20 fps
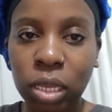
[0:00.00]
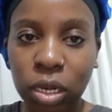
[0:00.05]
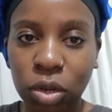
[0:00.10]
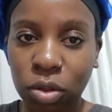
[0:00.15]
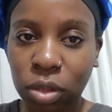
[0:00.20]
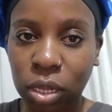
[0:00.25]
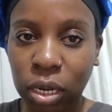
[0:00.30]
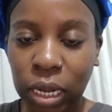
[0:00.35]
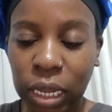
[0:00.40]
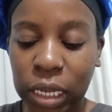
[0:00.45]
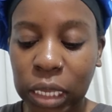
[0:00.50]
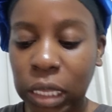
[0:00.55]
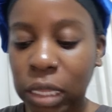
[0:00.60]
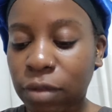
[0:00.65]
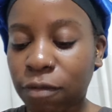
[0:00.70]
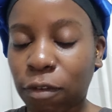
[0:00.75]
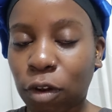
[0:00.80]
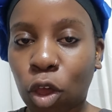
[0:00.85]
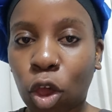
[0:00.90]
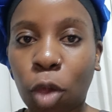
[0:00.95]
it on the next
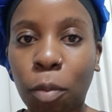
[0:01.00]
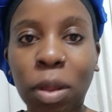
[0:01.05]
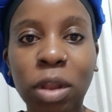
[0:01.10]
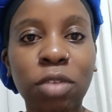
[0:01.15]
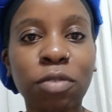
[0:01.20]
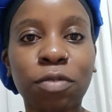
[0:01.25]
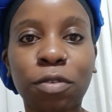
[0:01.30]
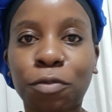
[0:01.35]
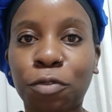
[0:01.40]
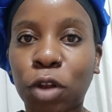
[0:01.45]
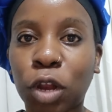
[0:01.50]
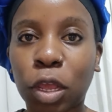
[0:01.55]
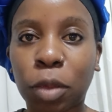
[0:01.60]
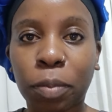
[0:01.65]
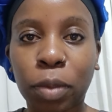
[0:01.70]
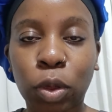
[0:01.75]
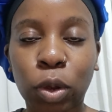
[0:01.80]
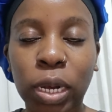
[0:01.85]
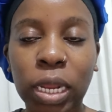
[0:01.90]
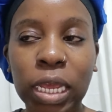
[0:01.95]
vlog. But if you're following
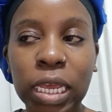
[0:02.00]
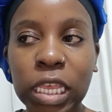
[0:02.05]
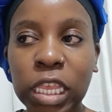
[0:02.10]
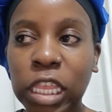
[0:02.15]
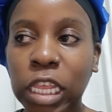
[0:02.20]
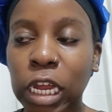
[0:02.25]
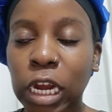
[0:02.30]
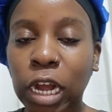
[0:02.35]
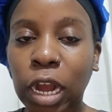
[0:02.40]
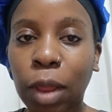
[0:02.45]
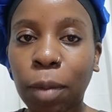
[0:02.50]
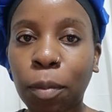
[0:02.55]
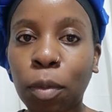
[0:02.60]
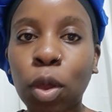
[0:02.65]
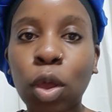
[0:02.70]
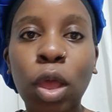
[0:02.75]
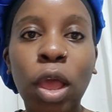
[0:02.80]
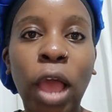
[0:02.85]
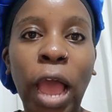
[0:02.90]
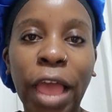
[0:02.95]
me on Instagram,
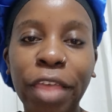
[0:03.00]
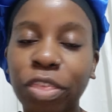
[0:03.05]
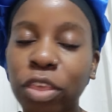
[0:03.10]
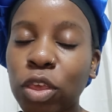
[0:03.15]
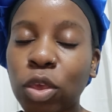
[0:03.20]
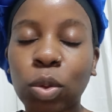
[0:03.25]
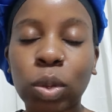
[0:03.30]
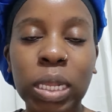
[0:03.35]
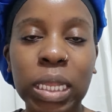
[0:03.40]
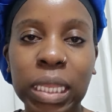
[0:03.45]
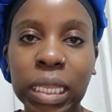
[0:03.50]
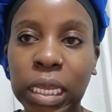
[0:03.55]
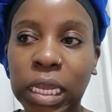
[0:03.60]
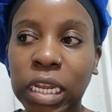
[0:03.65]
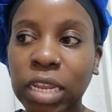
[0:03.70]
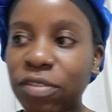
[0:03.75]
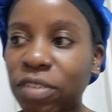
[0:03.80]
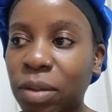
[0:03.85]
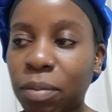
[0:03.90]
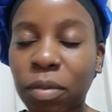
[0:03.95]
I think you will see
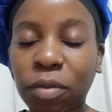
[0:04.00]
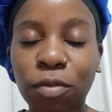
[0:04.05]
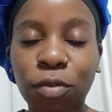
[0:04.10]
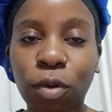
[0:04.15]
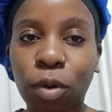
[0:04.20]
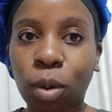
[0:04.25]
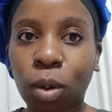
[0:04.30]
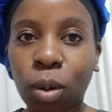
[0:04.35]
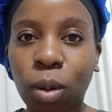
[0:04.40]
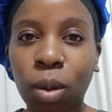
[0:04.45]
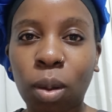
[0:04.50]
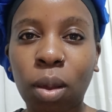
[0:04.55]
it even before